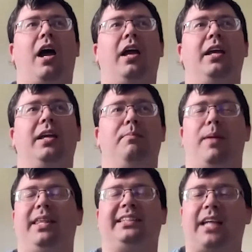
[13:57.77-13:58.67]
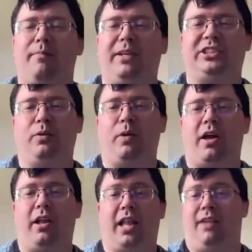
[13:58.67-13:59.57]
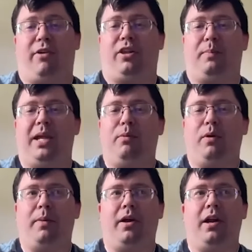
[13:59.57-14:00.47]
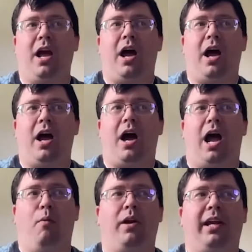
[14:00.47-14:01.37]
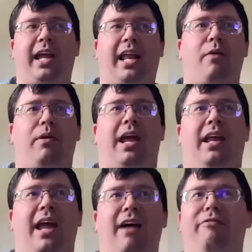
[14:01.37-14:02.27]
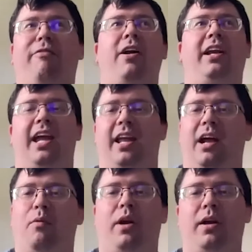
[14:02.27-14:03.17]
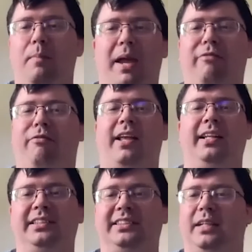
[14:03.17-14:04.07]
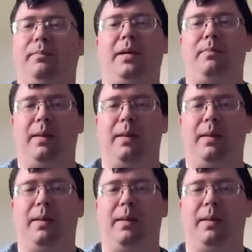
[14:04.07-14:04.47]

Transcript: maybe this is obvious to a lot of other people, but I want to get out and have fun again. I want to make friends and meet